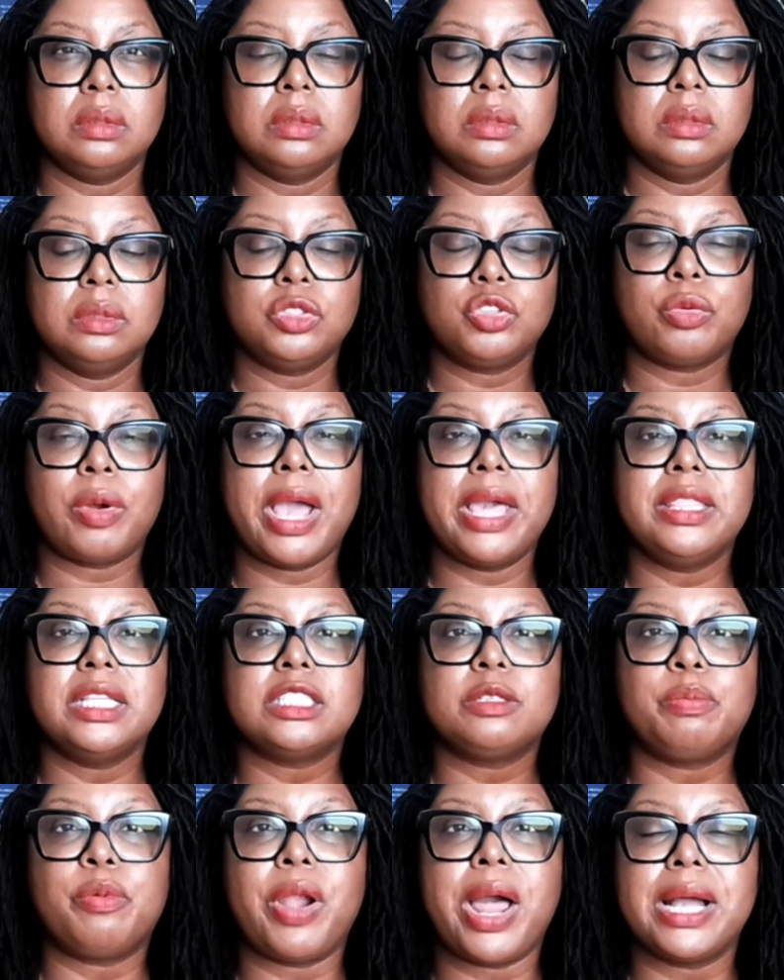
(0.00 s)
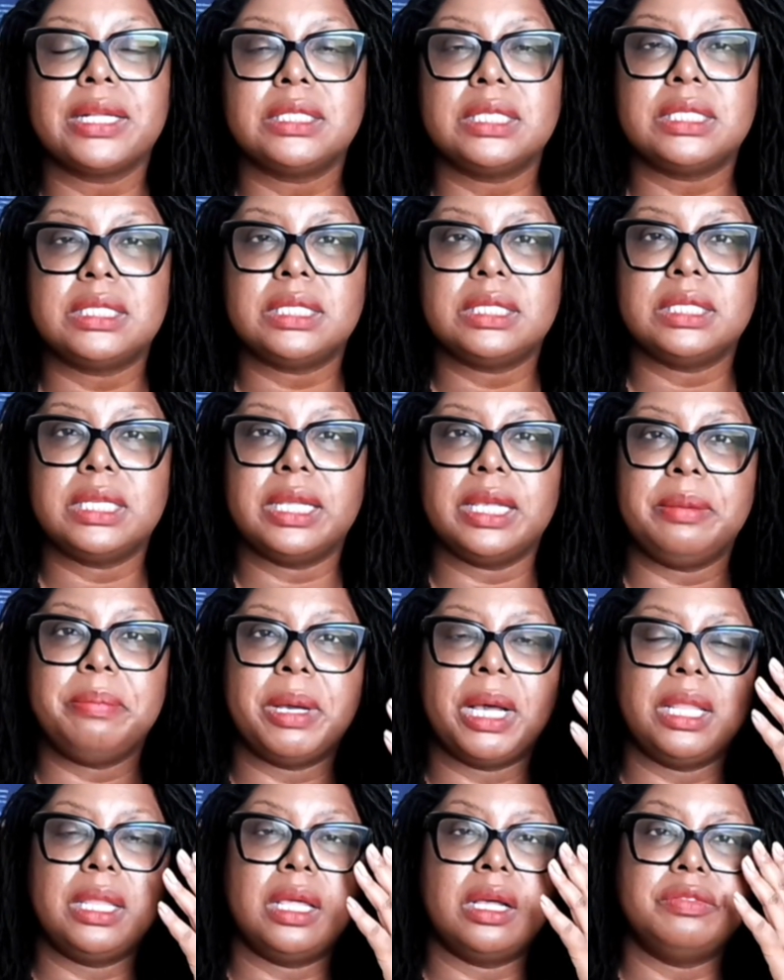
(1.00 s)
Try this practice today,
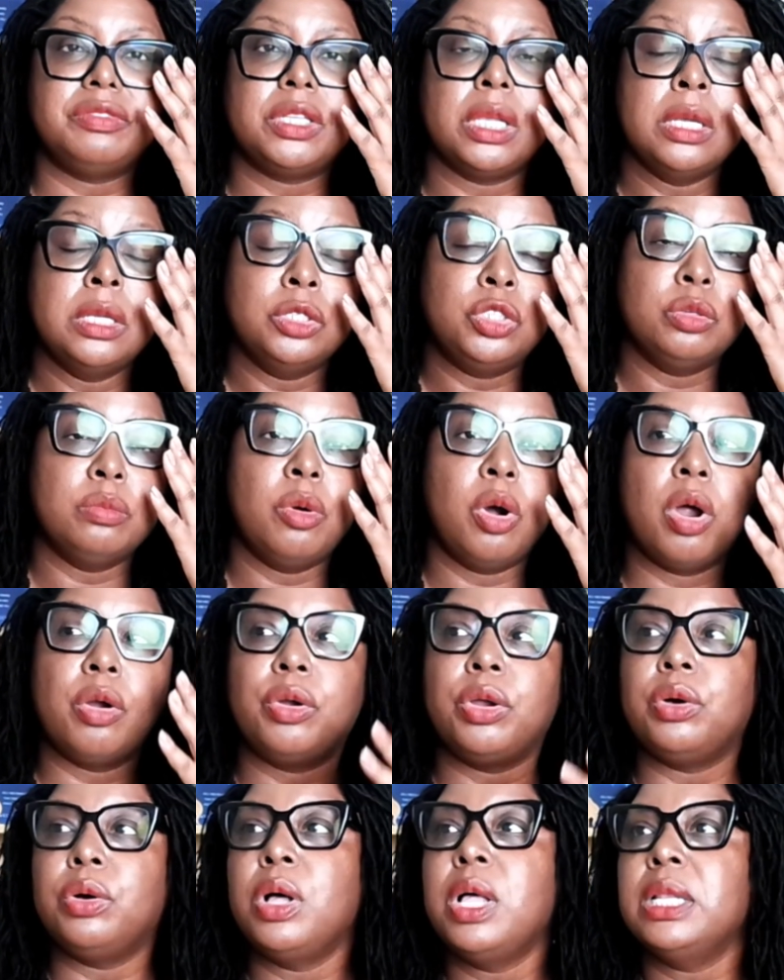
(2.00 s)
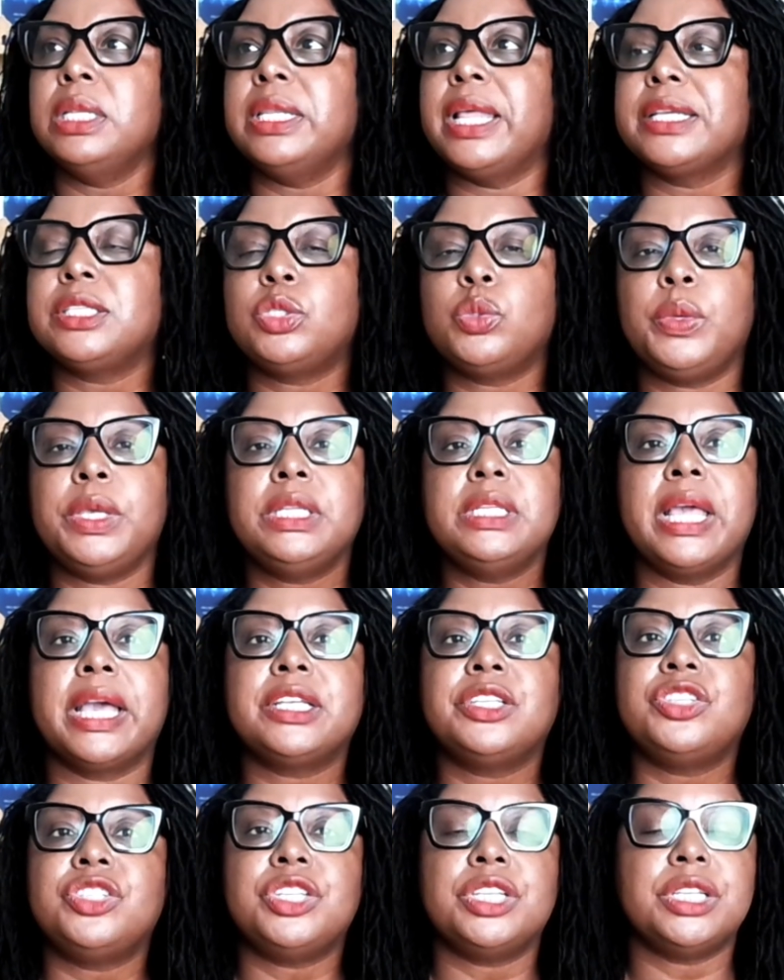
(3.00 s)
my loves, tomorrow, next week,
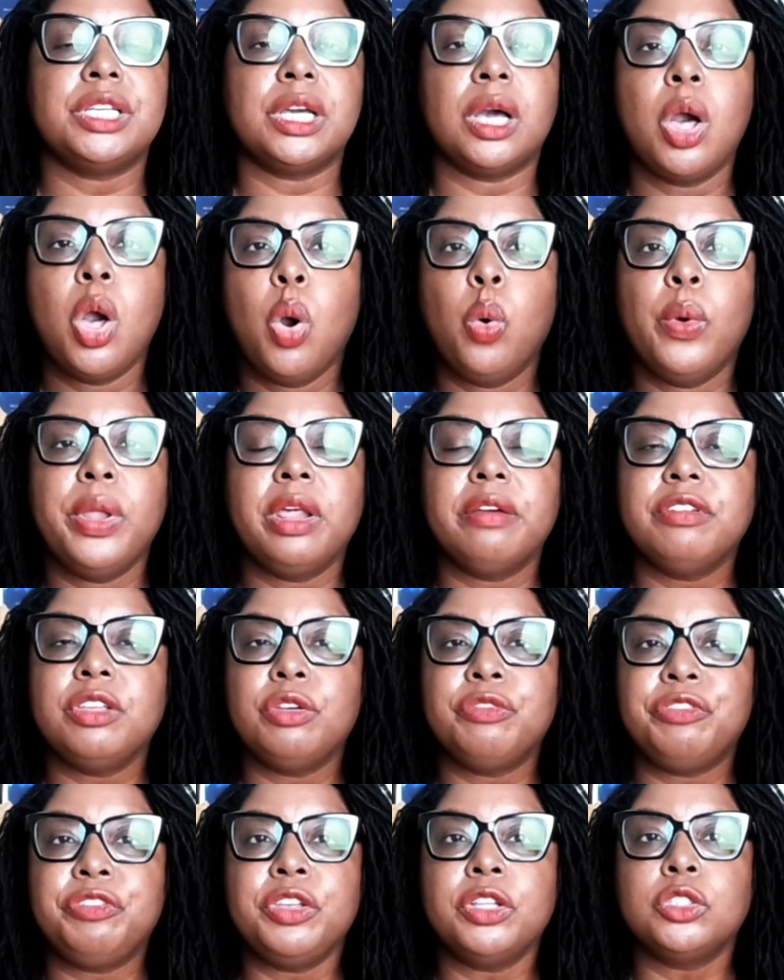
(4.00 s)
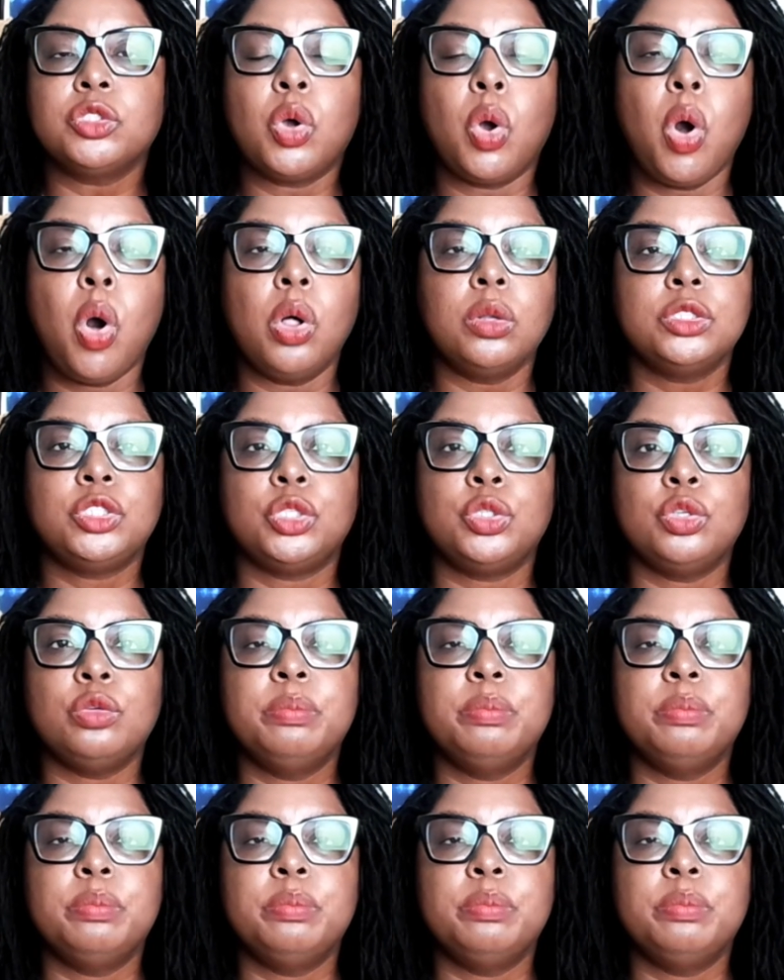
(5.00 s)
next year, whenever you feel called to.